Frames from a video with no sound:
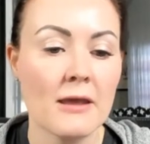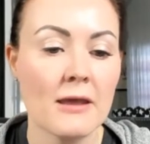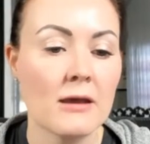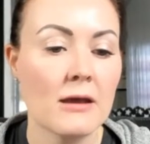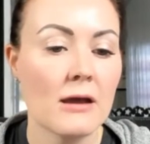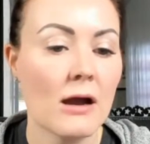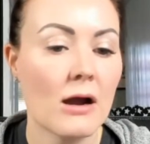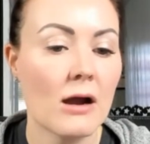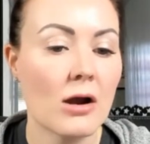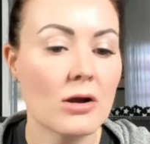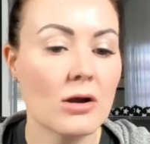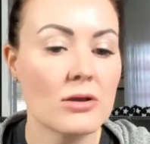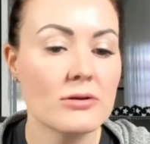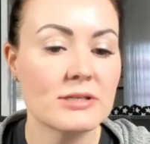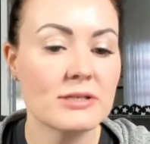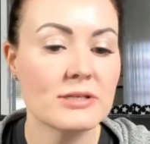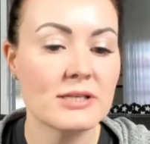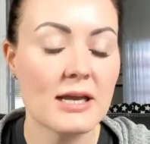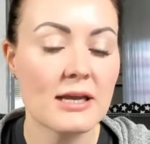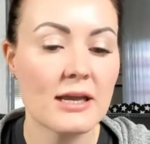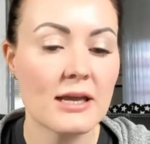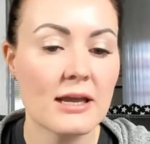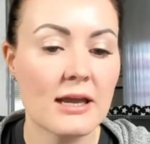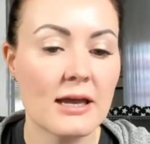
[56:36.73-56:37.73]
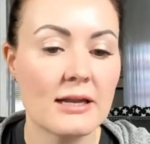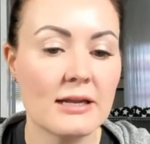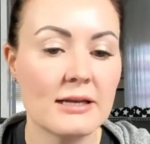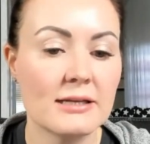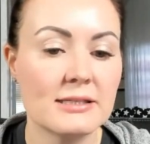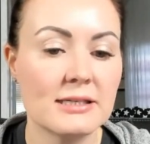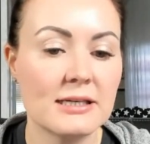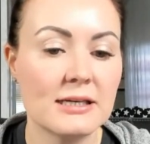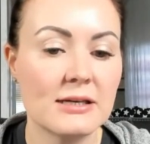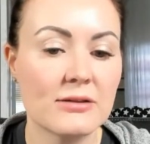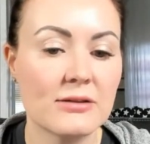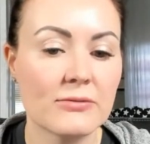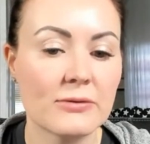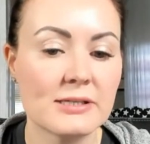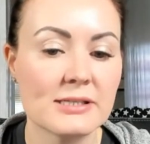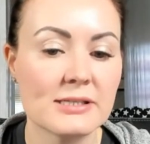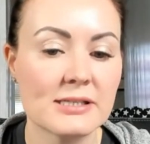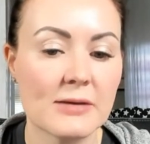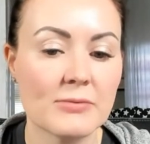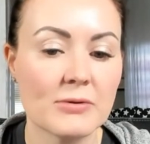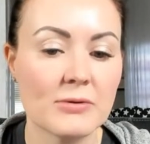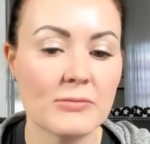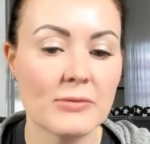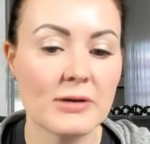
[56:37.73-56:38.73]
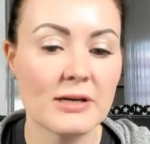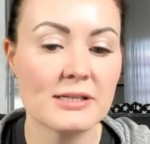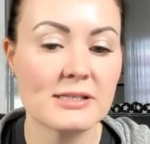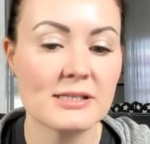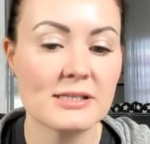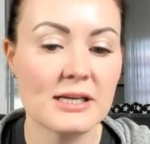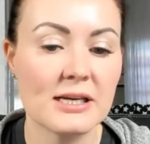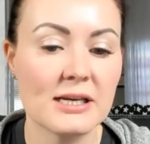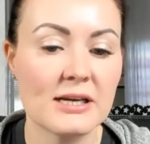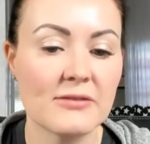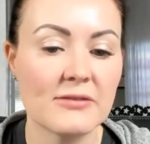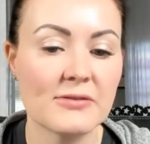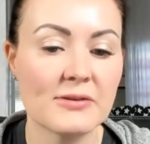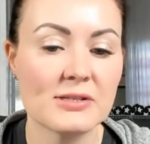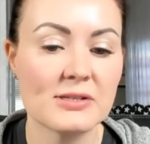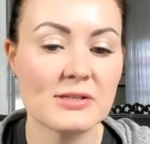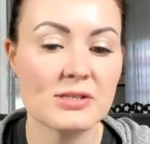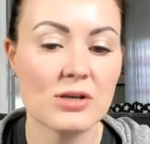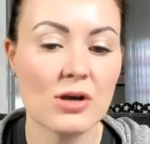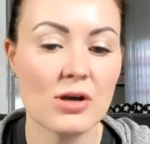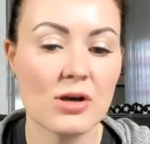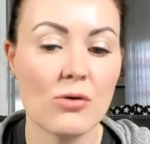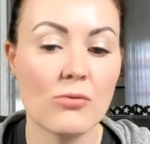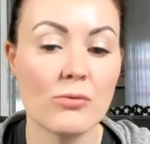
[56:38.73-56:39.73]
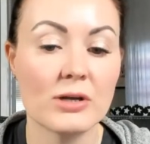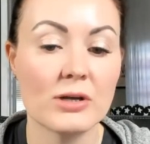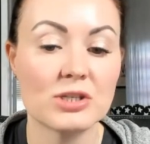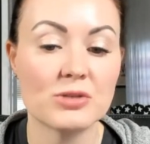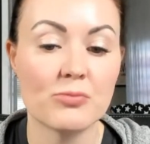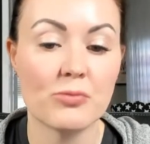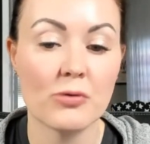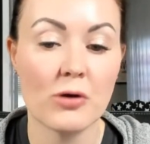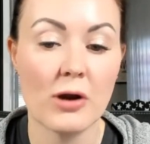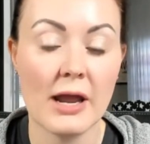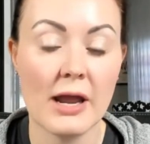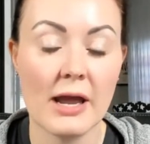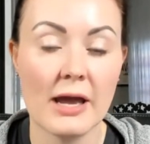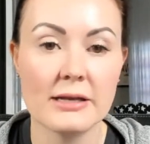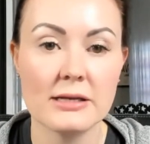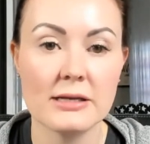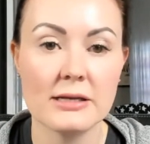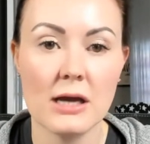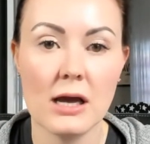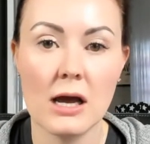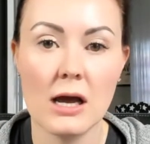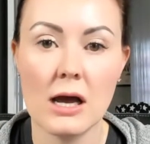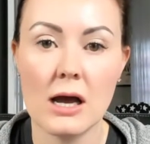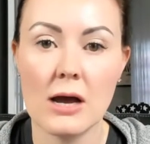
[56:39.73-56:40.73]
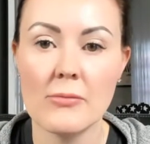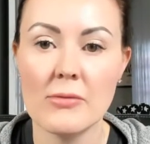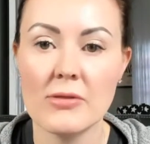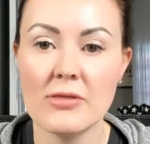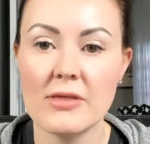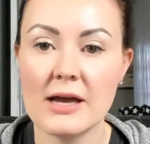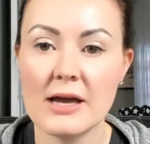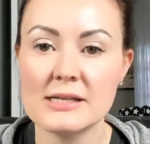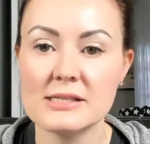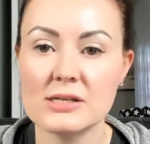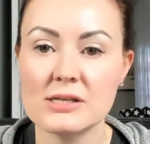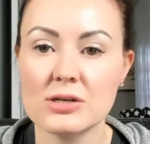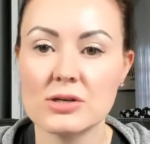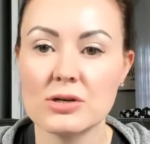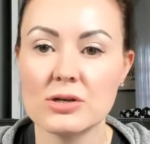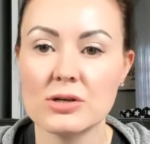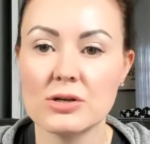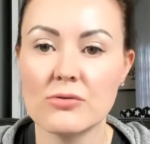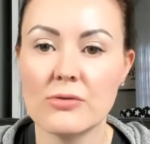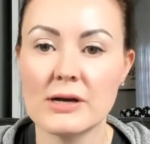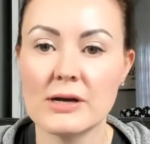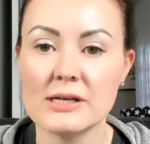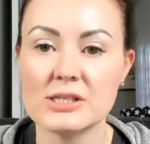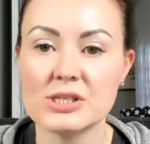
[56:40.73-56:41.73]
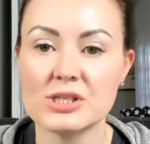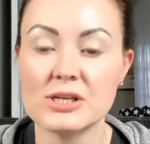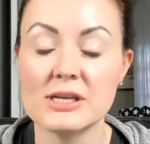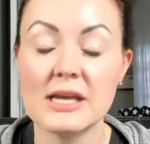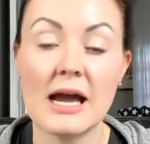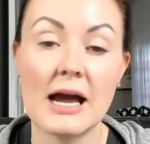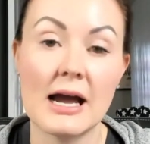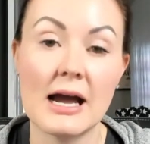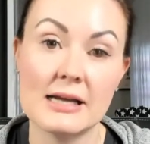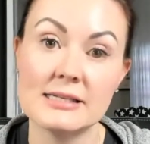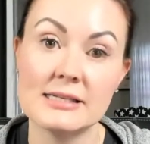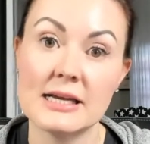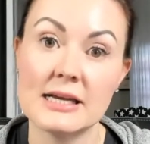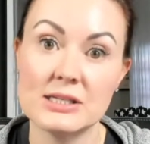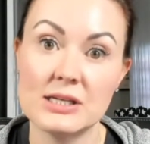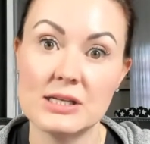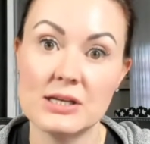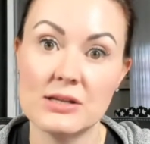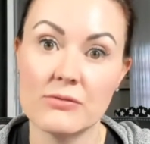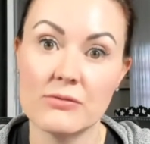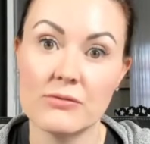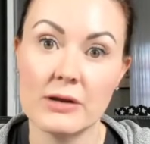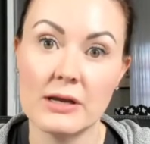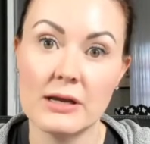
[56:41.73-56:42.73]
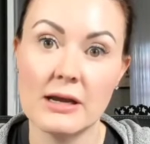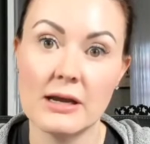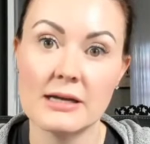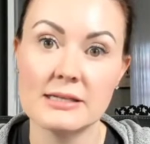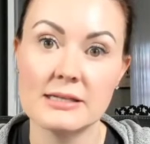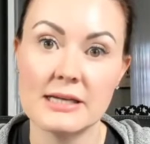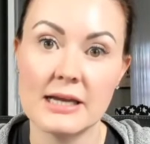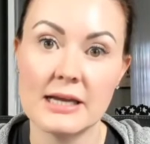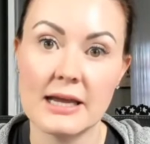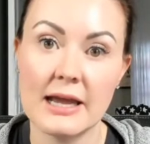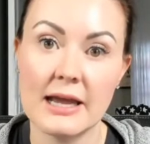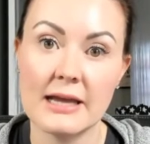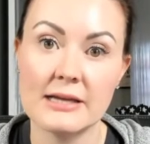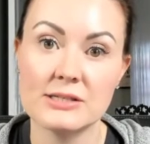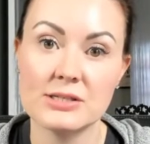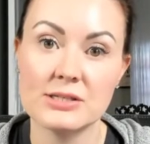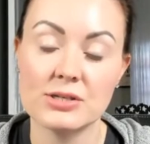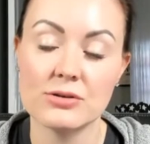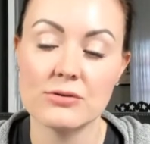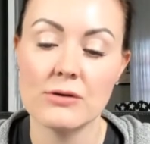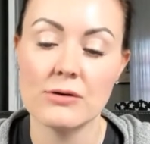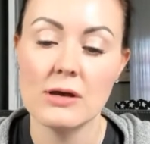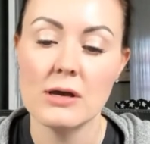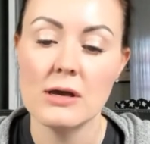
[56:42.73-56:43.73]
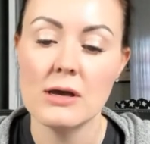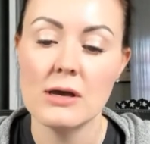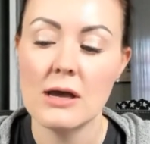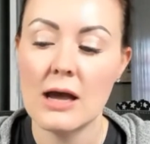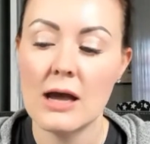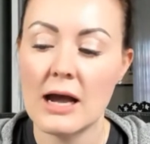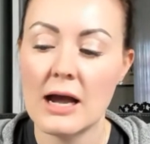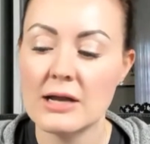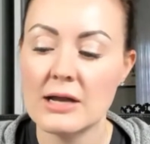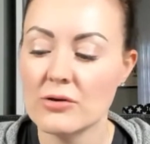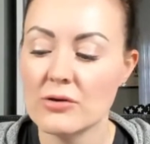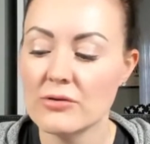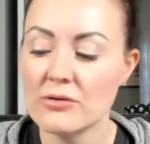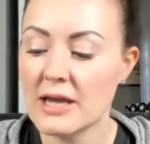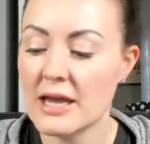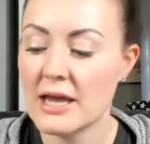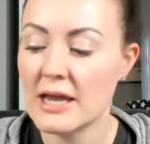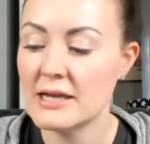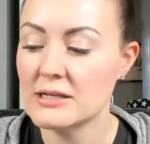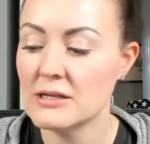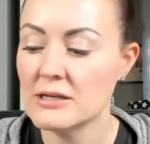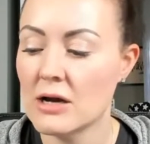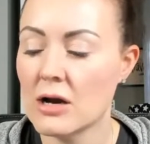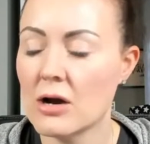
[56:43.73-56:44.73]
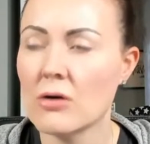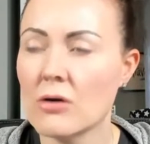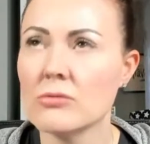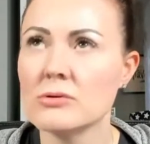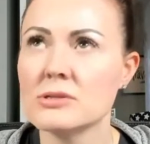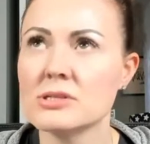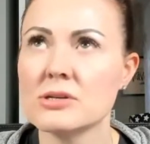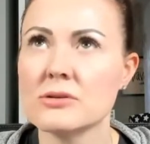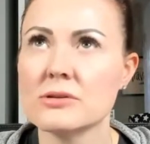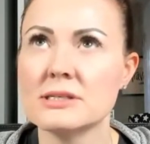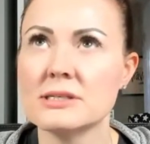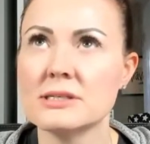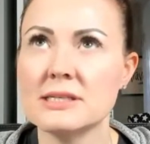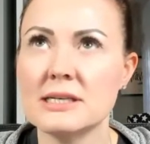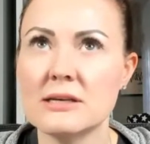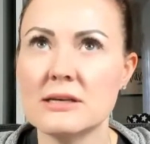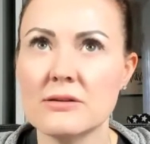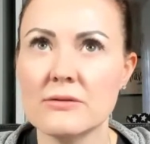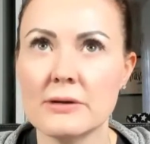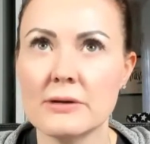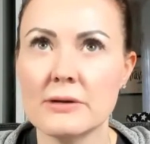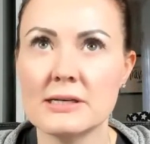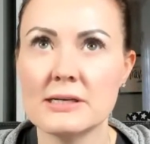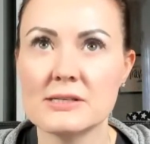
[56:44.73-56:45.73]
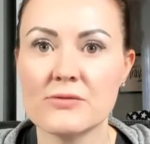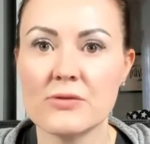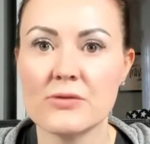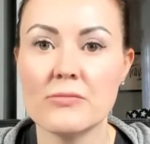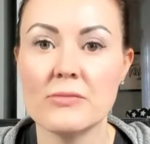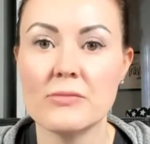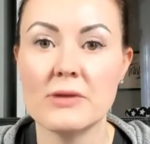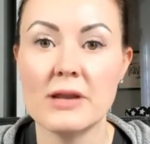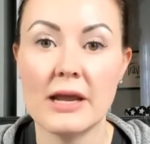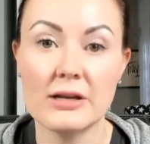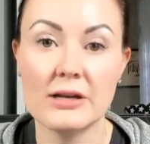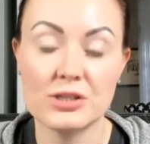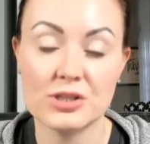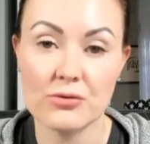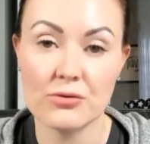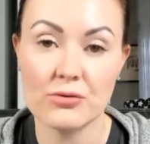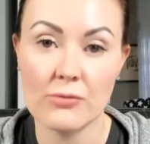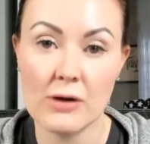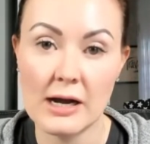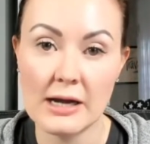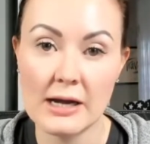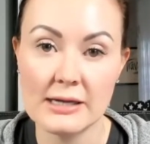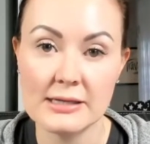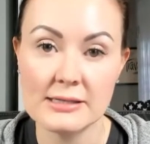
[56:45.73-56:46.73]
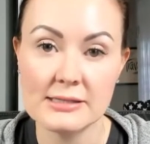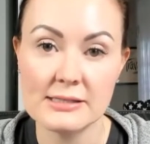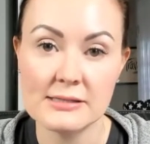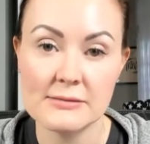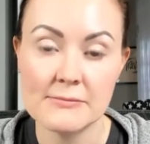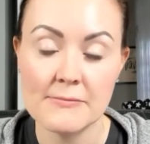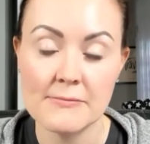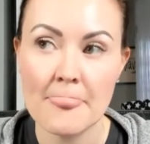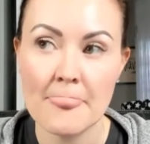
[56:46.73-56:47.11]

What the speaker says: Are you taking any D3 supplements? If so, which brand? That's a good question. Yeah, I take D3. I take K2. I know the so the D3 is from NatureWise.